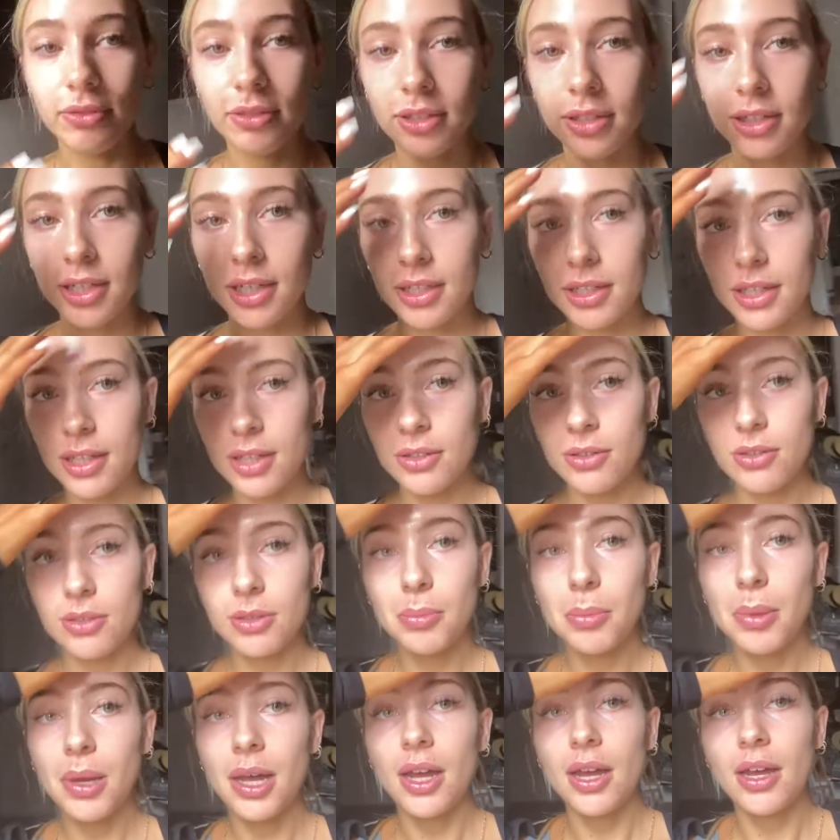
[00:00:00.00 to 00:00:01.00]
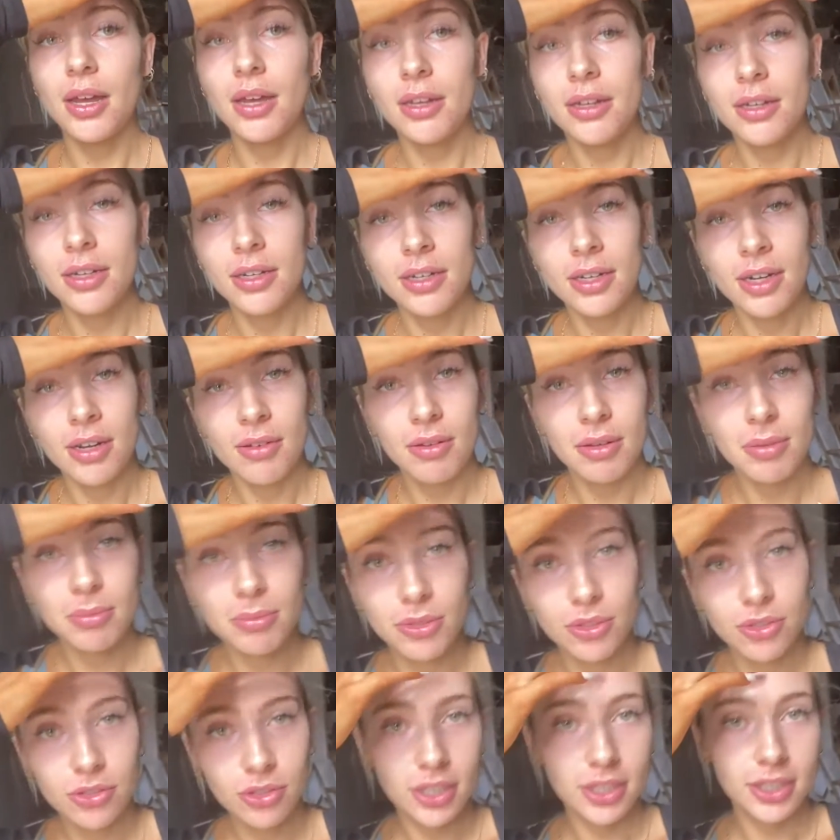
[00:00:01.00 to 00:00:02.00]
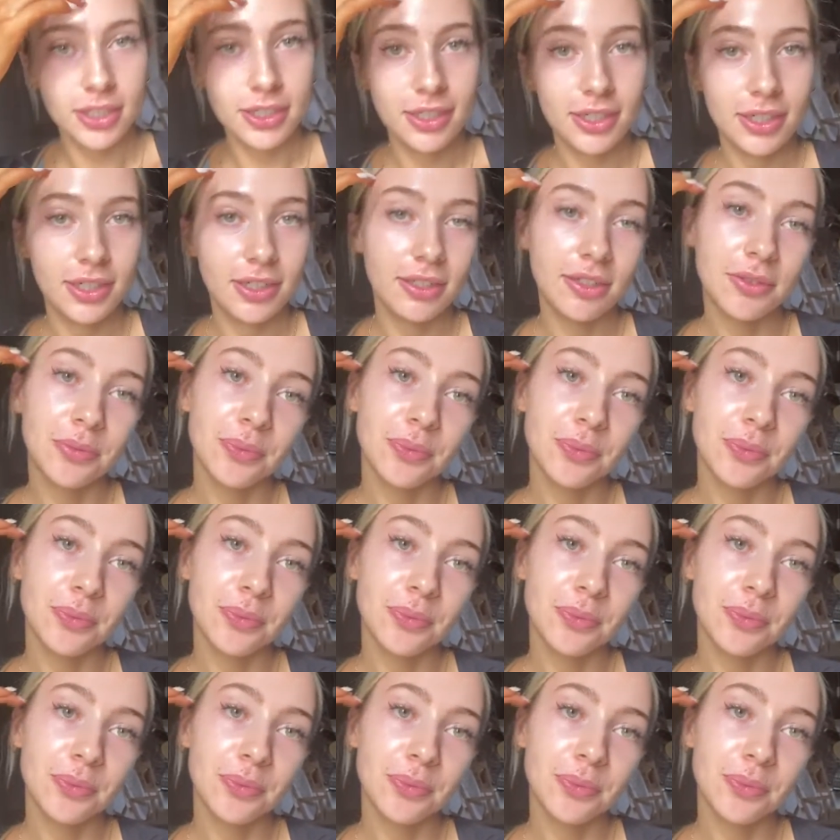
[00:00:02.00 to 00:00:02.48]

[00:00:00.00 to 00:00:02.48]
I like they look bad and now I'm stressing.